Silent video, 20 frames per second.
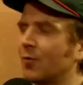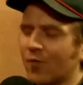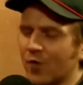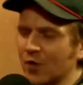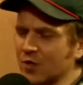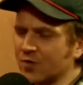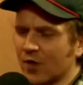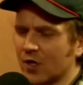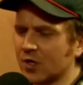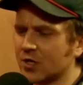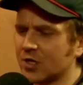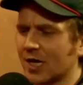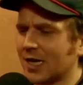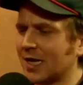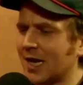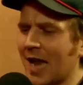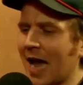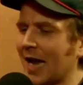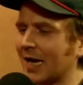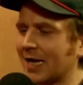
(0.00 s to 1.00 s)
First of all, there's like
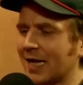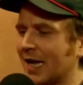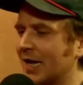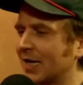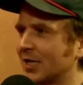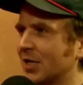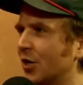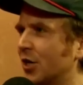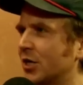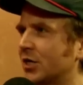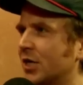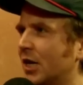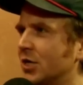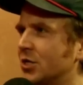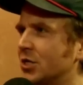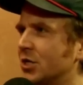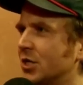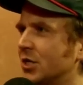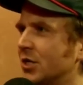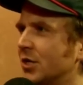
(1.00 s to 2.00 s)
not getting their
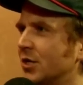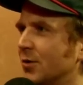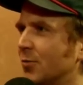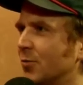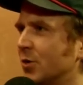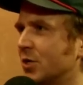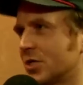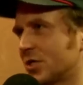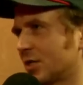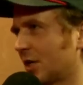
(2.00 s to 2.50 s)
attention, which is